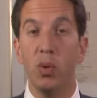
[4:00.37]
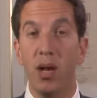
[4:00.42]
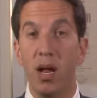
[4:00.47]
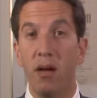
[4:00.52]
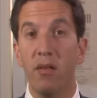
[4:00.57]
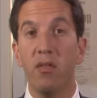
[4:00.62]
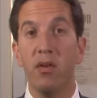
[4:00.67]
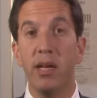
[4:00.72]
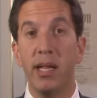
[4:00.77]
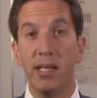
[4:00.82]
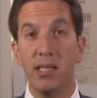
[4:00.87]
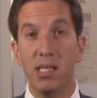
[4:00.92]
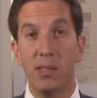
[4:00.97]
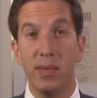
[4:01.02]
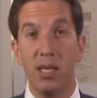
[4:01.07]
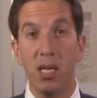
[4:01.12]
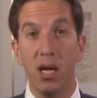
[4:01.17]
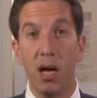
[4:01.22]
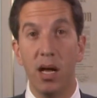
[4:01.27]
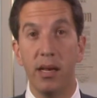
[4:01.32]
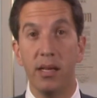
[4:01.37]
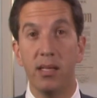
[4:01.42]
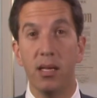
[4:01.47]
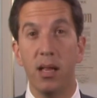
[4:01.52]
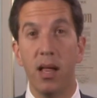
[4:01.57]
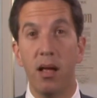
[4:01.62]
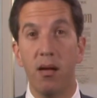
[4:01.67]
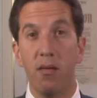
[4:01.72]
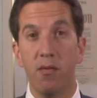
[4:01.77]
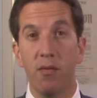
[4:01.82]
whatever needs to be done
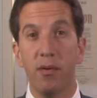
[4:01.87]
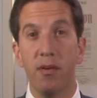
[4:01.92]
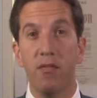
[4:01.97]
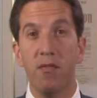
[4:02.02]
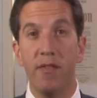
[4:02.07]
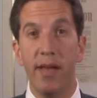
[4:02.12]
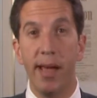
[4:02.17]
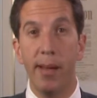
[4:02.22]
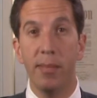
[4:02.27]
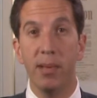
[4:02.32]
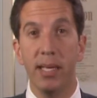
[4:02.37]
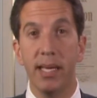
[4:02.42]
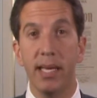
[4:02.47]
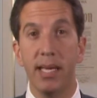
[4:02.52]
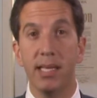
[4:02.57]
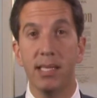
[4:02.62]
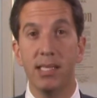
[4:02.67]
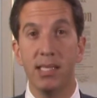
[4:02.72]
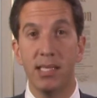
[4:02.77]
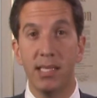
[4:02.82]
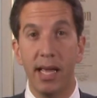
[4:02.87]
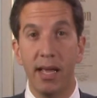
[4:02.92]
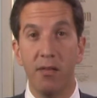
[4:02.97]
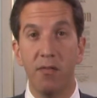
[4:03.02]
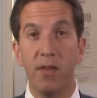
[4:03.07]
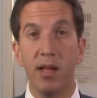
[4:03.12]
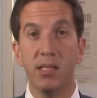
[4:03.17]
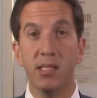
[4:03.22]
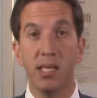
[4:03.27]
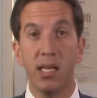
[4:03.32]
until every family is safe
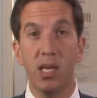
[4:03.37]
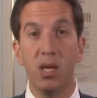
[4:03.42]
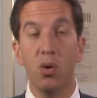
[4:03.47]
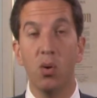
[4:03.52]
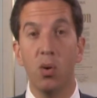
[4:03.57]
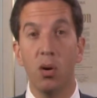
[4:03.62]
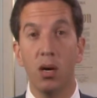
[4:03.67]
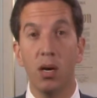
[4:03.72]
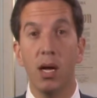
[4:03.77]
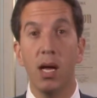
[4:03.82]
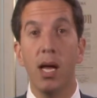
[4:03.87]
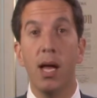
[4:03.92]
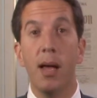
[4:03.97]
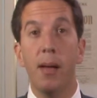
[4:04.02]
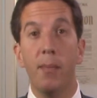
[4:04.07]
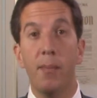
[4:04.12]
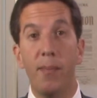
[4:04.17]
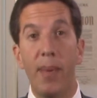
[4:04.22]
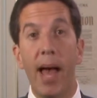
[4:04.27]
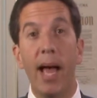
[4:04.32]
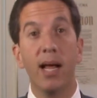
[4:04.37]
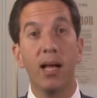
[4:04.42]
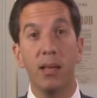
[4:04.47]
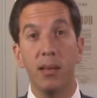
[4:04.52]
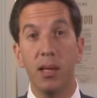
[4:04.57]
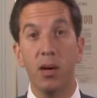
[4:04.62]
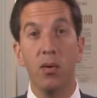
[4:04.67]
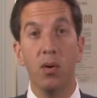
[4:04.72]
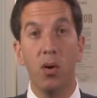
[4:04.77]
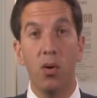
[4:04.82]
and secure back in
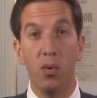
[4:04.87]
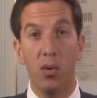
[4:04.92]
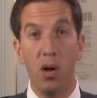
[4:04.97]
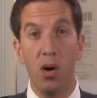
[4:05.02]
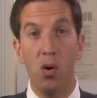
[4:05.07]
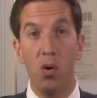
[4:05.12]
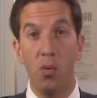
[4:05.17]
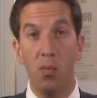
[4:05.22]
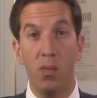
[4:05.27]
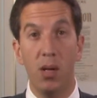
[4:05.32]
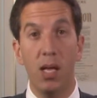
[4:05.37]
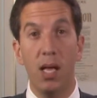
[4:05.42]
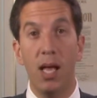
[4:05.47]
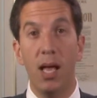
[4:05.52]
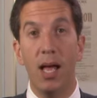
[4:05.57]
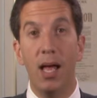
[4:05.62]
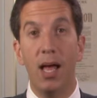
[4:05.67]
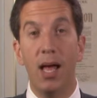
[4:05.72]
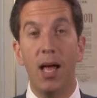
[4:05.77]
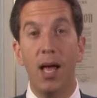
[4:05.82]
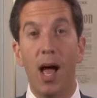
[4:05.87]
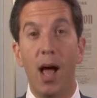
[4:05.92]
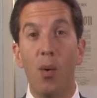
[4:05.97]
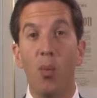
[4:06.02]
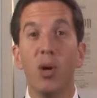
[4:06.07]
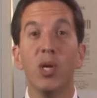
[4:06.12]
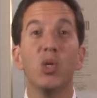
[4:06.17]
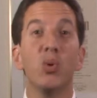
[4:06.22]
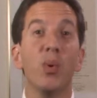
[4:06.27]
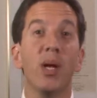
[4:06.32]
their own home. I
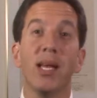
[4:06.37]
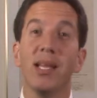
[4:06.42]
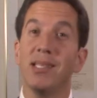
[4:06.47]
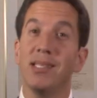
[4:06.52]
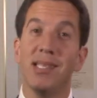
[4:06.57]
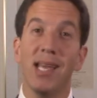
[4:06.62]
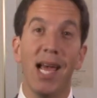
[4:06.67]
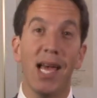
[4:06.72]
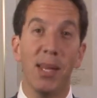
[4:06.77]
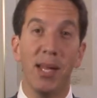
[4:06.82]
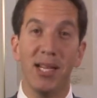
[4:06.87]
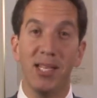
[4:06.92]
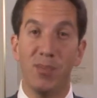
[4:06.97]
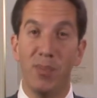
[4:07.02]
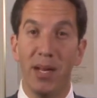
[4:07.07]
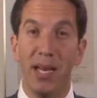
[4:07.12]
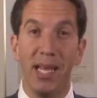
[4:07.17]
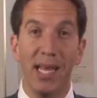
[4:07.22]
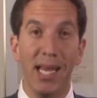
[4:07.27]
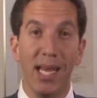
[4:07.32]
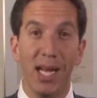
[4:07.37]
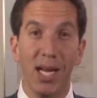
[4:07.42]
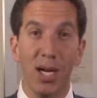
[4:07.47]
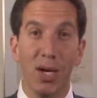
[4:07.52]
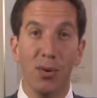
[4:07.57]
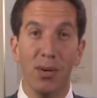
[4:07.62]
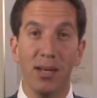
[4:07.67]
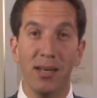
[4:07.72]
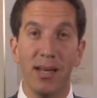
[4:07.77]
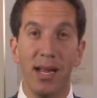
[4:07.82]
wish we could say that it's been a
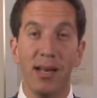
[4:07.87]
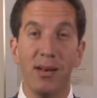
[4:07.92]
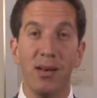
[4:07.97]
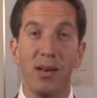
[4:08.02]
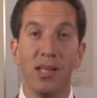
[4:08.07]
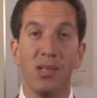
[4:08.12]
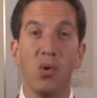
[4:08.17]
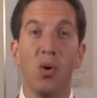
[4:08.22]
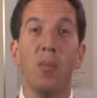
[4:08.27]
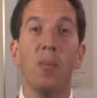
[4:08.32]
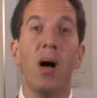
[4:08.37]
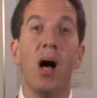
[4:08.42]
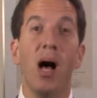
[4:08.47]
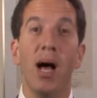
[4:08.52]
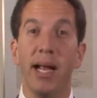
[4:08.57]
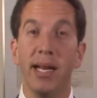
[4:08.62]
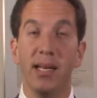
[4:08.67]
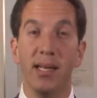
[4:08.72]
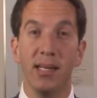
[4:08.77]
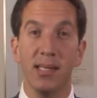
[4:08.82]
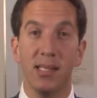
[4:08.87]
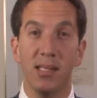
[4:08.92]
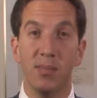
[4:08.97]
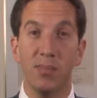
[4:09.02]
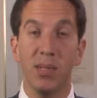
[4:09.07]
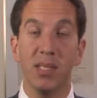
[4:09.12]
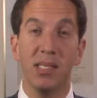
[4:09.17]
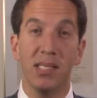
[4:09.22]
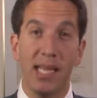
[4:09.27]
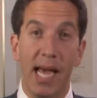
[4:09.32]
year and it's all behind us,
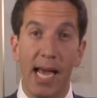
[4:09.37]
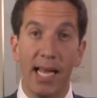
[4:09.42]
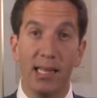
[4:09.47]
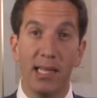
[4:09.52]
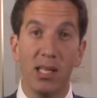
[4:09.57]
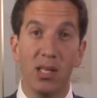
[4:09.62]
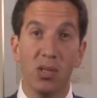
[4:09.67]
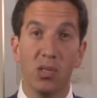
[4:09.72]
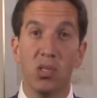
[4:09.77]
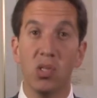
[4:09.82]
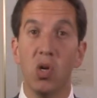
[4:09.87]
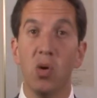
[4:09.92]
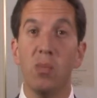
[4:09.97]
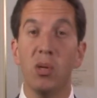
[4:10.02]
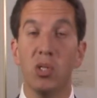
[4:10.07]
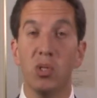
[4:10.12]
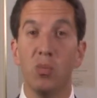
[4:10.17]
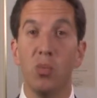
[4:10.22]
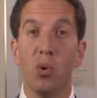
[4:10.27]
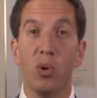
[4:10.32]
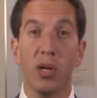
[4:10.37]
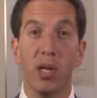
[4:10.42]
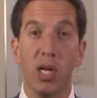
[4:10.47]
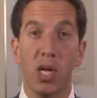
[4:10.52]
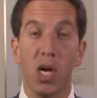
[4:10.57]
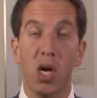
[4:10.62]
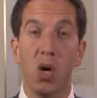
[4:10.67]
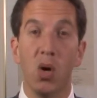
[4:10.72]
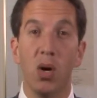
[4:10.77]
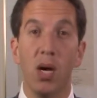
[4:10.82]
but sadly there's so much more to
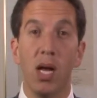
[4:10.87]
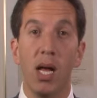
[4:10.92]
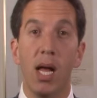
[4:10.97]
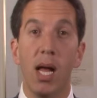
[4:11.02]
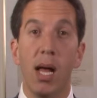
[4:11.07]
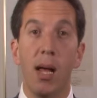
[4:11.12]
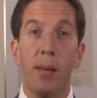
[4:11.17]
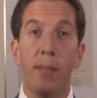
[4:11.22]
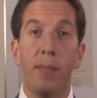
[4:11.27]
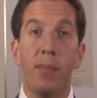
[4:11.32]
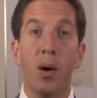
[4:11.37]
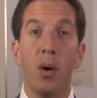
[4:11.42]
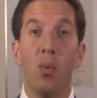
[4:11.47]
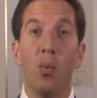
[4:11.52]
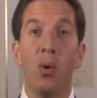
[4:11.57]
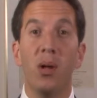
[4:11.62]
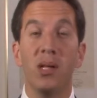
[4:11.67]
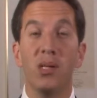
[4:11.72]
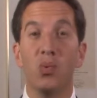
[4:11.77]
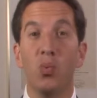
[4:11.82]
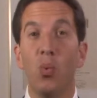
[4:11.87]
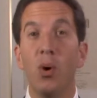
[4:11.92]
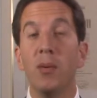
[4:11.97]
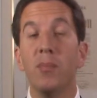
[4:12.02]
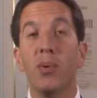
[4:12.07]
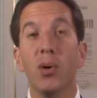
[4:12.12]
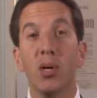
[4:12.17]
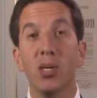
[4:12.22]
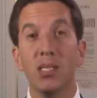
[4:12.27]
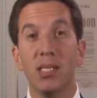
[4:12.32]
go. But what is
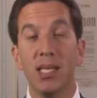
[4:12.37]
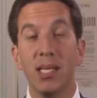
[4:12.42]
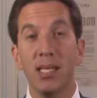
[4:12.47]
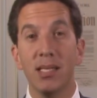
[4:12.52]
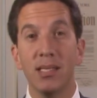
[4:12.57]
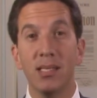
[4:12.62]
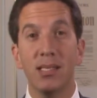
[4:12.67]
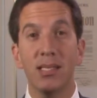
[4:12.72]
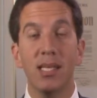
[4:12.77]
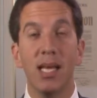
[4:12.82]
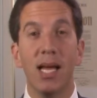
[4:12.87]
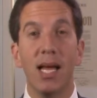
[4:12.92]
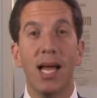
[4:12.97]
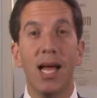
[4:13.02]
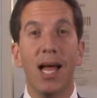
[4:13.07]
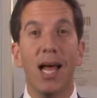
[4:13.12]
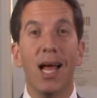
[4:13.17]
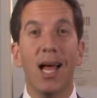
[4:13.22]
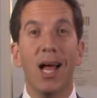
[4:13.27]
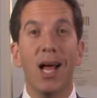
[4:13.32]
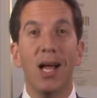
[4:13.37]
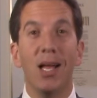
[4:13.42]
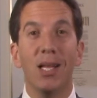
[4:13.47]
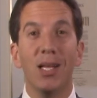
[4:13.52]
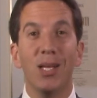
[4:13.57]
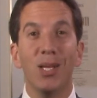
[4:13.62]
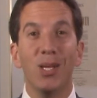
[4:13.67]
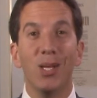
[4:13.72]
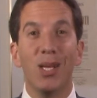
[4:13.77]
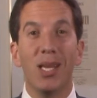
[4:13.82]
one person's
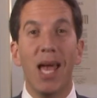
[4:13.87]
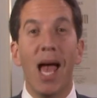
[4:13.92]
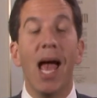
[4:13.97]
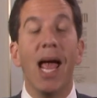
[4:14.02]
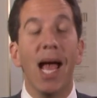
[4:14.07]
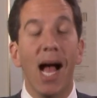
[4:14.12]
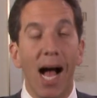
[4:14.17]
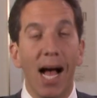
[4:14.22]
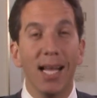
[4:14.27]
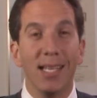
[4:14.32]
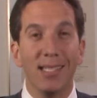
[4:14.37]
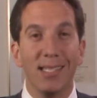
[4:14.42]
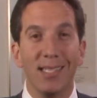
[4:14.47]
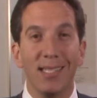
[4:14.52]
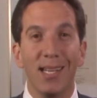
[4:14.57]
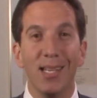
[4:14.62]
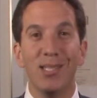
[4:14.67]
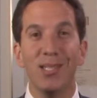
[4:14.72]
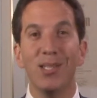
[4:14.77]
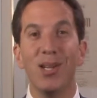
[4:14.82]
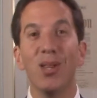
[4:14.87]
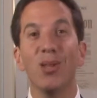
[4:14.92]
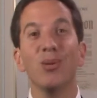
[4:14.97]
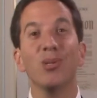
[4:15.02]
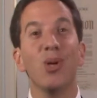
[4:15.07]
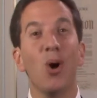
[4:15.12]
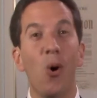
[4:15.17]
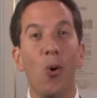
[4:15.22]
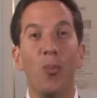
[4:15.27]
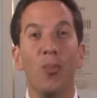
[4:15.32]
chaos is
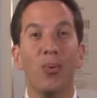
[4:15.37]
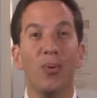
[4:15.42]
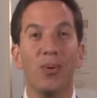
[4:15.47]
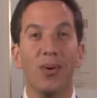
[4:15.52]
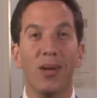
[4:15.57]
another's hope.